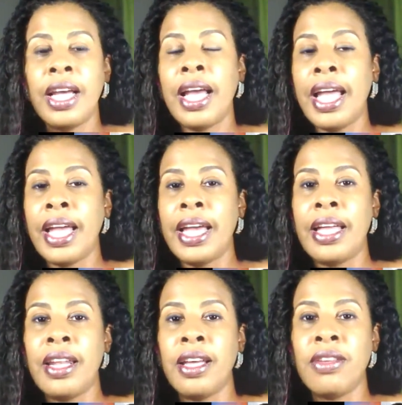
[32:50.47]

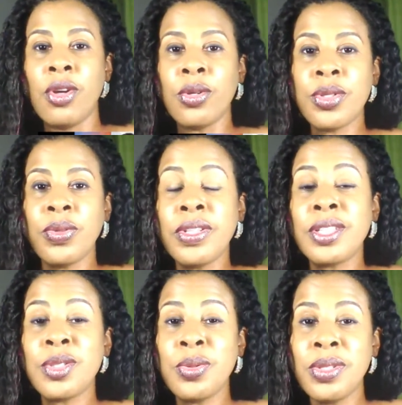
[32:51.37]
And no sooner
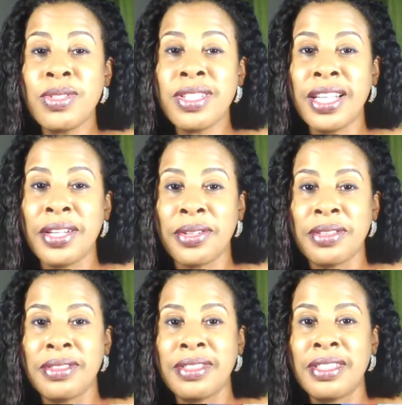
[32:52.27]
than 2 years
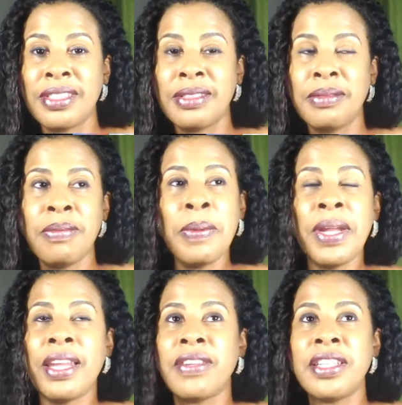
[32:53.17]
later, maybe
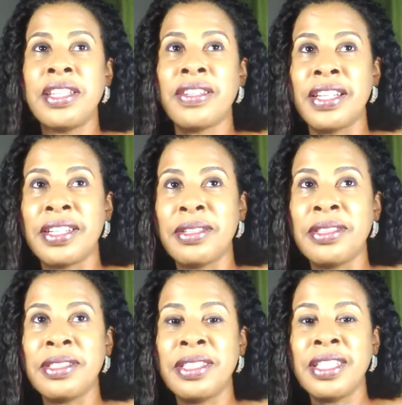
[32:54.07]
not even a year later,
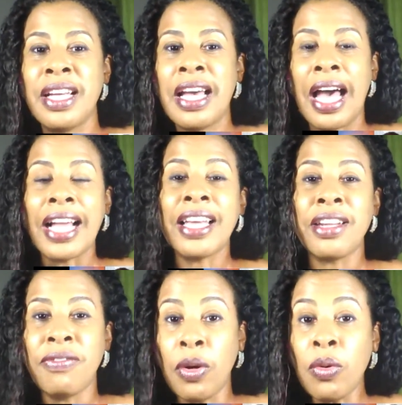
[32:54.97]
I get
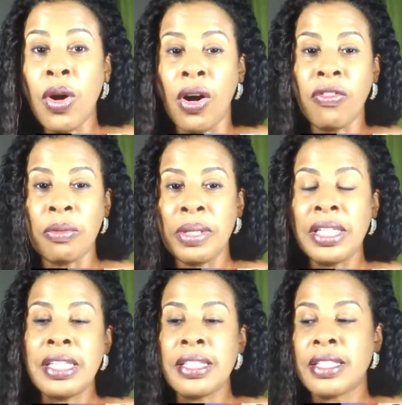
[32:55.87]
a phone call from
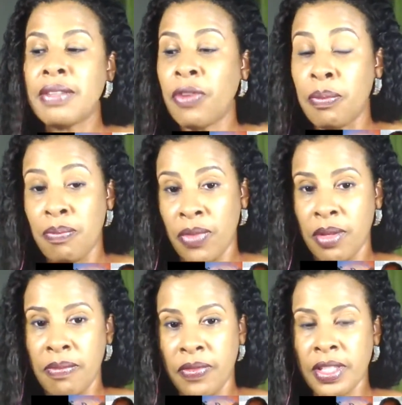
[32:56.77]
BET, from
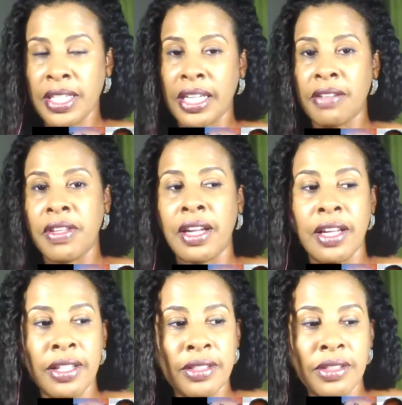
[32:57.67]
the executive that
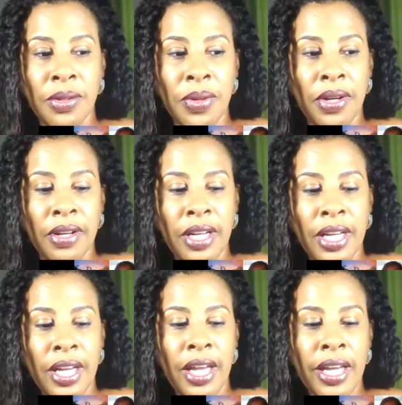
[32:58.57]
I know there.
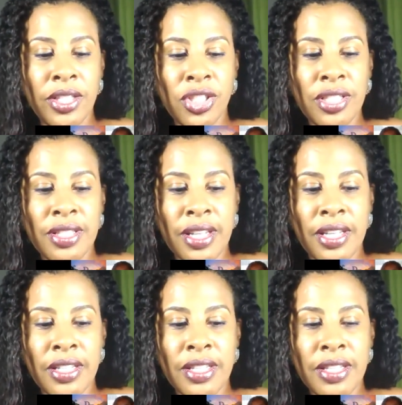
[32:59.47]
And she
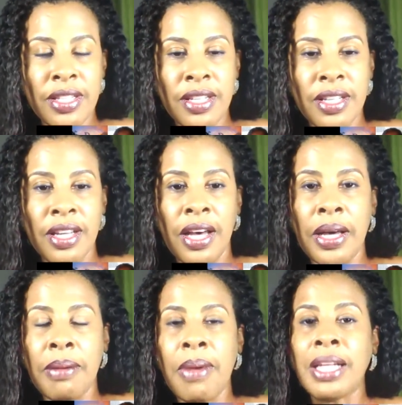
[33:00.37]
says,
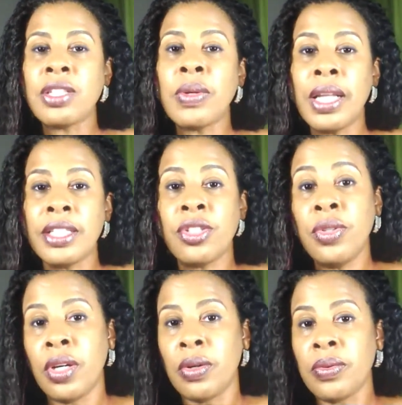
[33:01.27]
I just want to let you
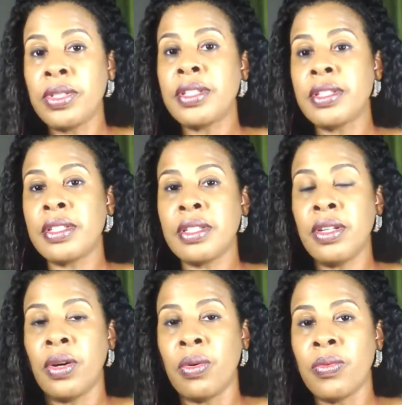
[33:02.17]
know, this is,
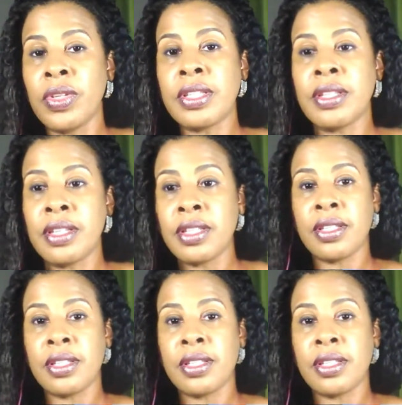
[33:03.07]
this